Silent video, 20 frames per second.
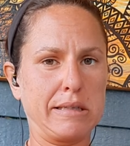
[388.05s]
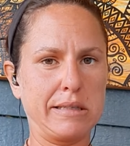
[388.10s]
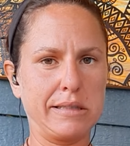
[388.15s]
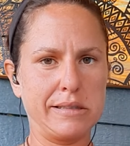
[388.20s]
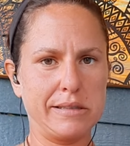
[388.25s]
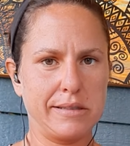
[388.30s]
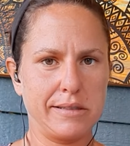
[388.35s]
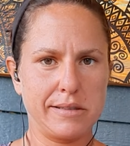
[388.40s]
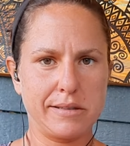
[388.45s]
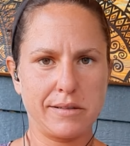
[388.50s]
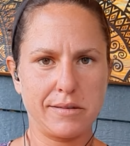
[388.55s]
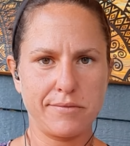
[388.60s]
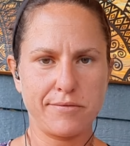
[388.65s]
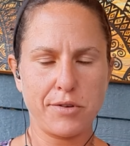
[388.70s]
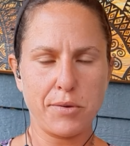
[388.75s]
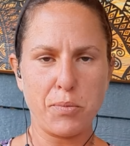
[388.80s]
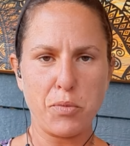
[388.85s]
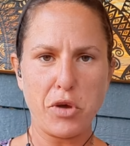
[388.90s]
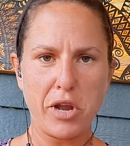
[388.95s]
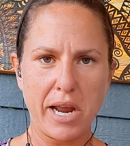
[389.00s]
Because
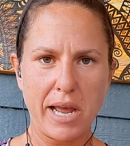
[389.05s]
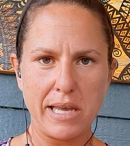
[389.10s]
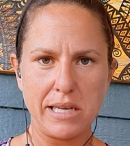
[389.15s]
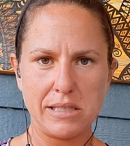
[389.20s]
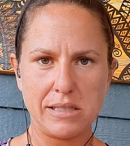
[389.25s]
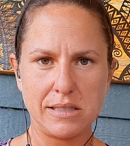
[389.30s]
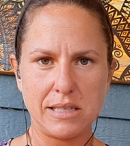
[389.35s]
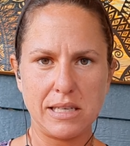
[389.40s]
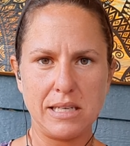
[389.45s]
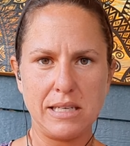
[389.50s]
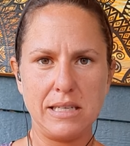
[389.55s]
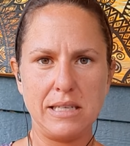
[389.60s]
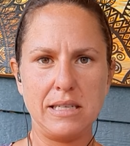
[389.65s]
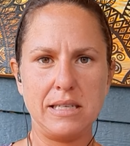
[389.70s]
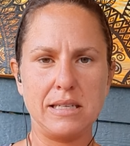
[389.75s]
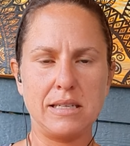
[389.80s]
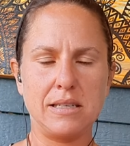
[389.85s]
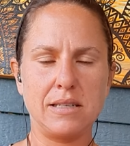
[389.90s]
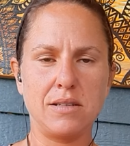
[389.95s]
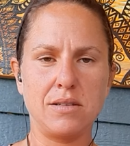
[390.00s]
from what I
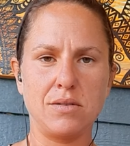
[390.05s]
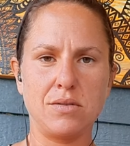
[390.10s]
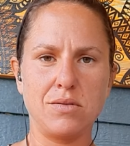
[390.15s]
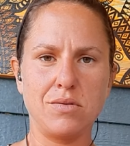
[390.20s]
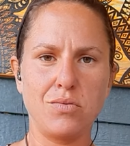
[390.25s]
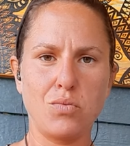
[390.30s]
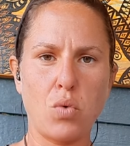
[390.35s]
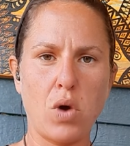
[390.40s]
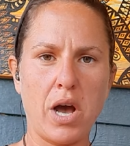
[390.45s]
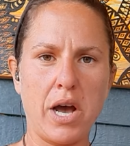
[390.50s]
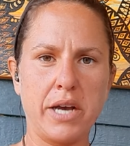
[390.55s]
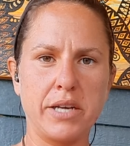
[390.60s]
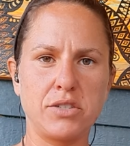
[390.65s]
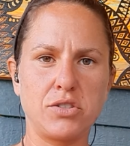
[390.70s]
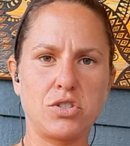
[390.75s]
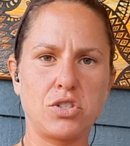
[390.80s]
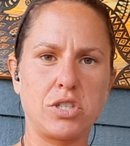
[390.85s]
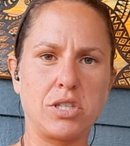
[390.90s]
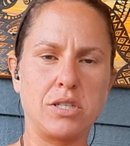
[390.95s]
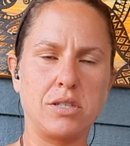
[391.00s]
see and
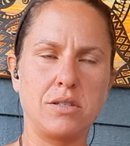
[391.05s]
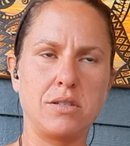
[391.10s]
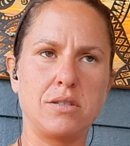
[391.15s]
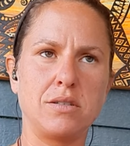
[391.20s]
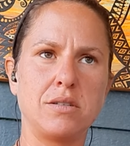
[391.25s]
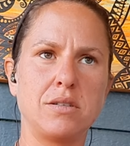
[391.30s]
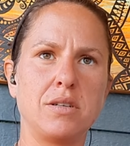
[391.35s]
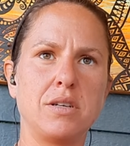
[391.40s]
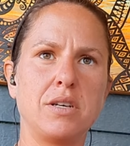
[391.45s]
watch and